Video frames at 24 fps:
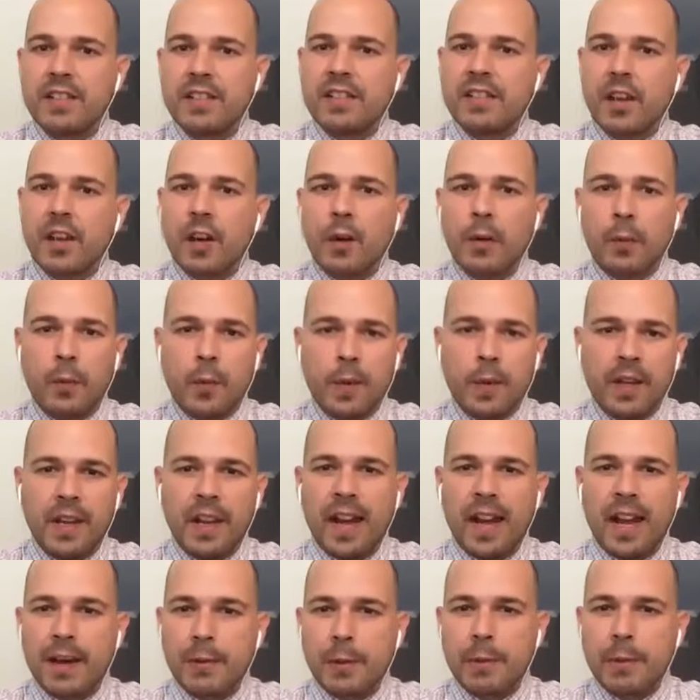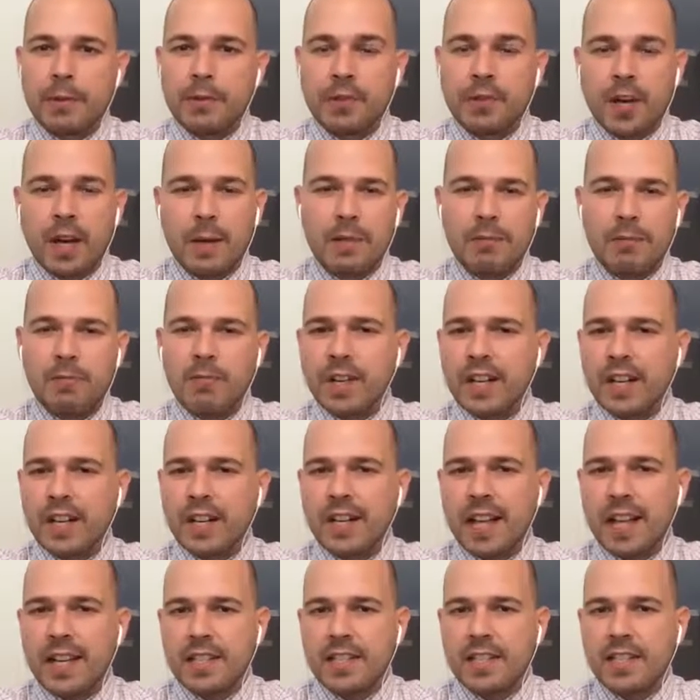So we prescribed some reading
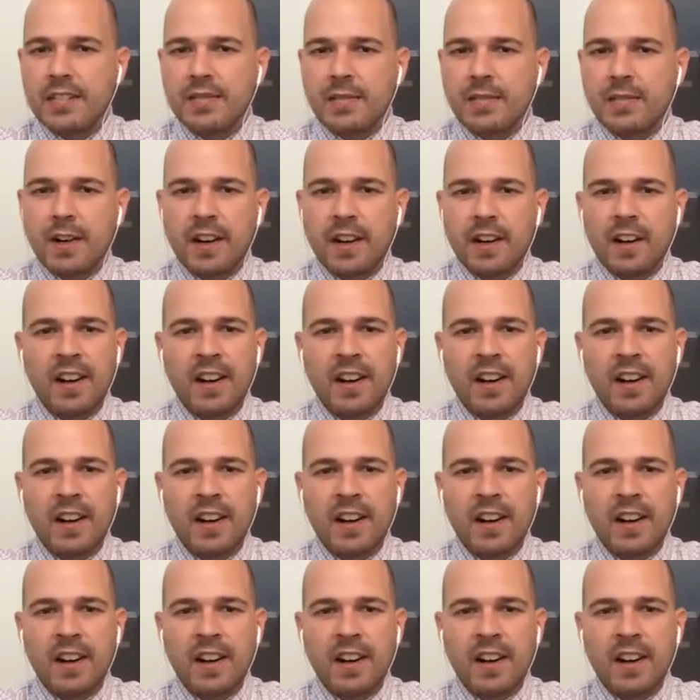glasses for her,